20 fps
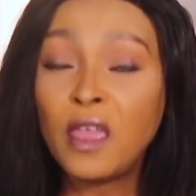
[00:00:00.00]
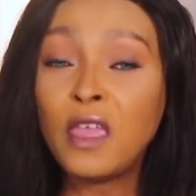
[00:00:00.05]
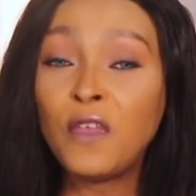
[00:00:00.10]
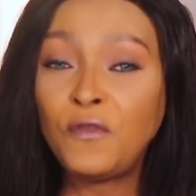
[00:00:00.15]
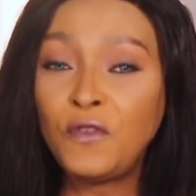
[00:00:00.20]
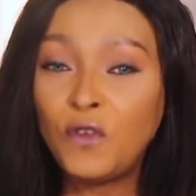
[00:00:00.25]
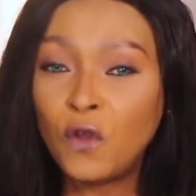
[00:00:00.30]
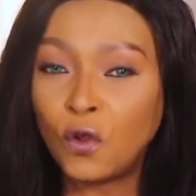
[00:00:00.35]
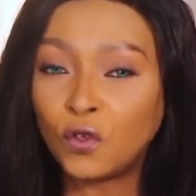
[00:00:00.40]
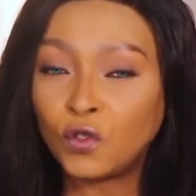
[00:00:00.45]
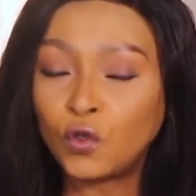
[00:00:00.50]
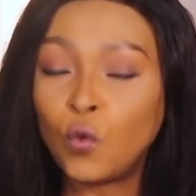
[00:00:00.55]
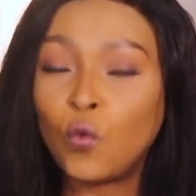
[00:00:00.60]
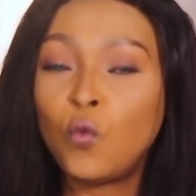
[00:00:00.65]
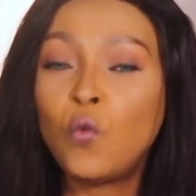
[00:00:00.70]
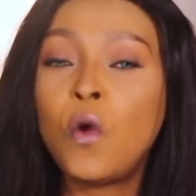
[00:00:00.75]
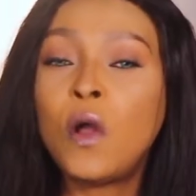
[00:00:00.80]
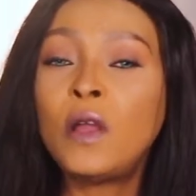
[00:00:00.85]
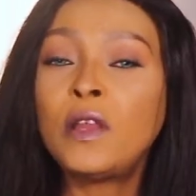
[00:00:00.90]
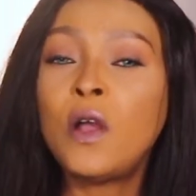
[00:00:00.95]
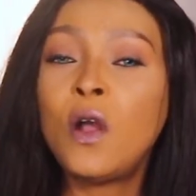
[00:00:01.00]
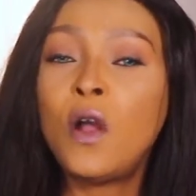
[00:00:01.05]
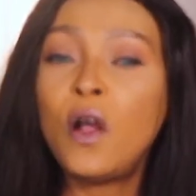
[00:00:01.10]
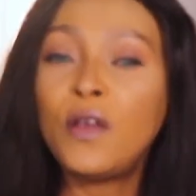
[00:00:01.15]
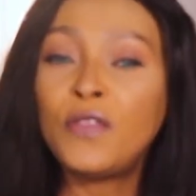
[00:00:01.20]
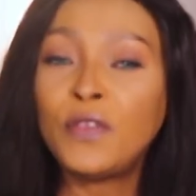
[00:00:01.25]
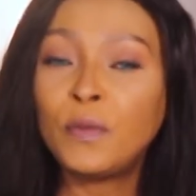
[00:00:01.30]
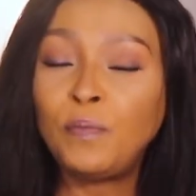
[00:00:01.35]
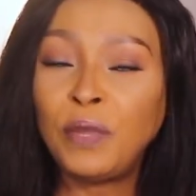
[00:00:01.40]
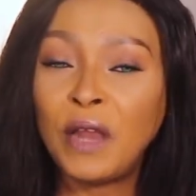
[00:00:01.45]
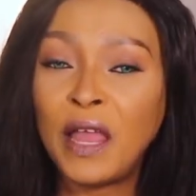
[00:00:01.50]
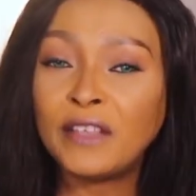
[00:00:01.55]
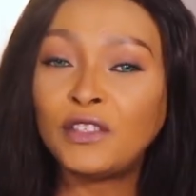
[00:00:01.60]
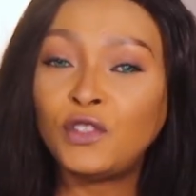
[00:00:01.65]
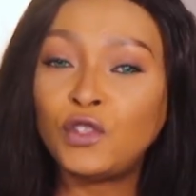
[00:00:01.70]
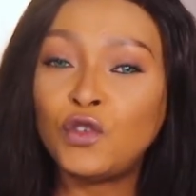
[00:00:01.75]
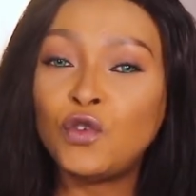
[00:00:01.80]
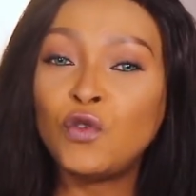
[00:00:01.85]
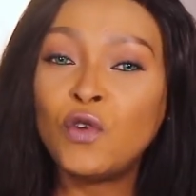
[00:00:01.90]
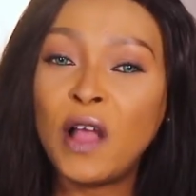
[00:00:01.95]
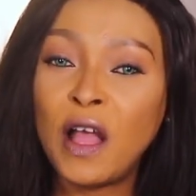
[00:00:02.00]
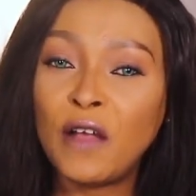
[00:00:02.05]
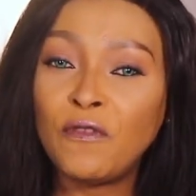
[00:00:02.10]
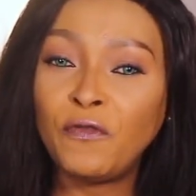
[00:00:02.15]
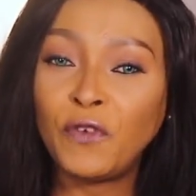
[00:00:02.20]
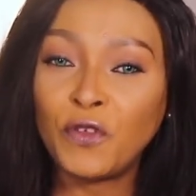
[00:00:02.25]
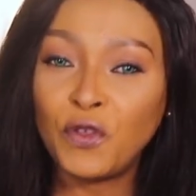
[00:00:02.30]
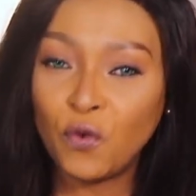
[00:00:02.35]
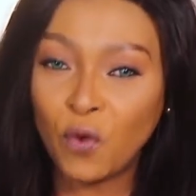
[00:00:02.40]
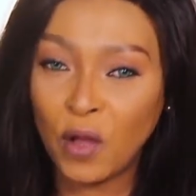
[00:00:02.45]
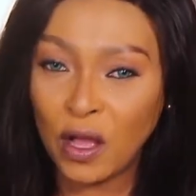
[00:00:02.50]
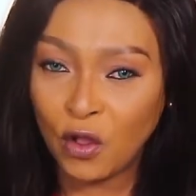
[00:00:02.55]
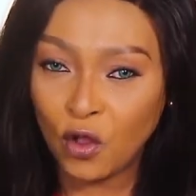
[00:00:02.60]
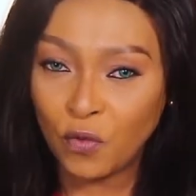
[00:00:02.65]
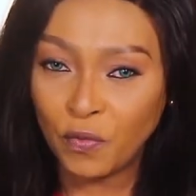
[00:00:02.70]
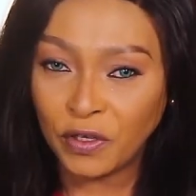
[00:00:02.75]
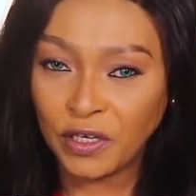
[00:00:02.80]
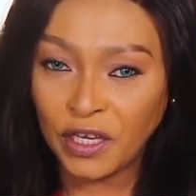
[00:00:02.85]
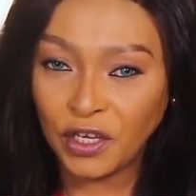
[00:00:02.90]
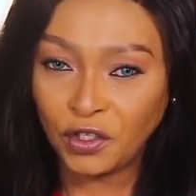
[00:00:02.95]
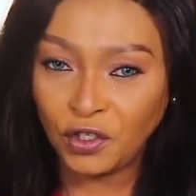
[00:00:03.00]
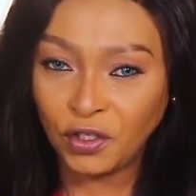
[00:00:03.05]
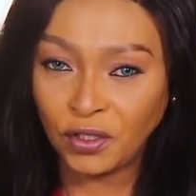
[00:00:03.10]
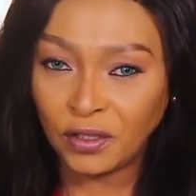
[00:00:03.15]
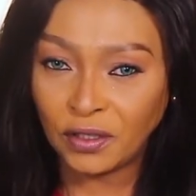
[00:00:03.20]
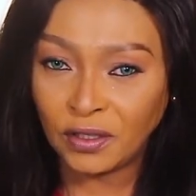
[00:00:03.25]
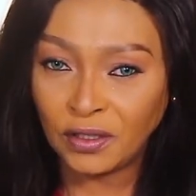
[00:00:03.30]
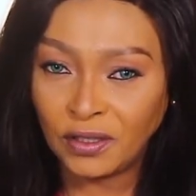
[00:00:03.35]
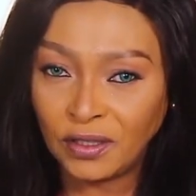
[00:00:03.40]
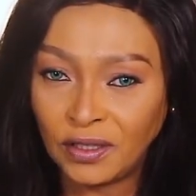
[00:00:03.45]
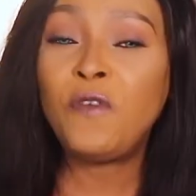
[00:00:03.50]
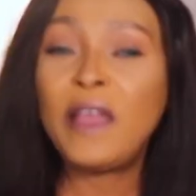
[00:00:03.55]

If not, what other plans do you have for your accommodation?